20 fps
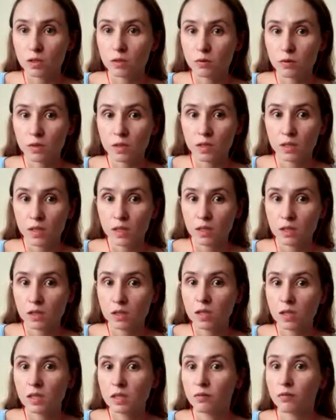to the
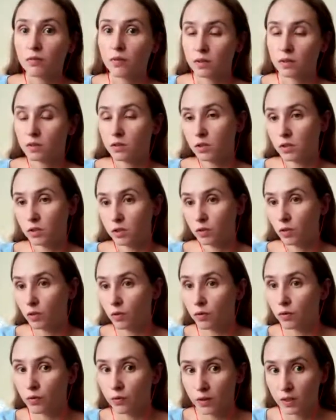nature and function of
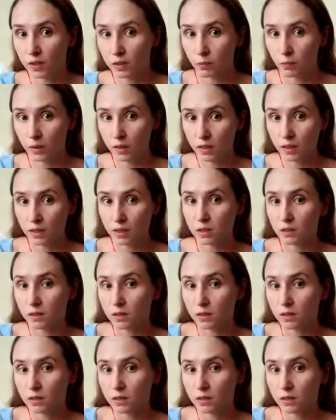feedback.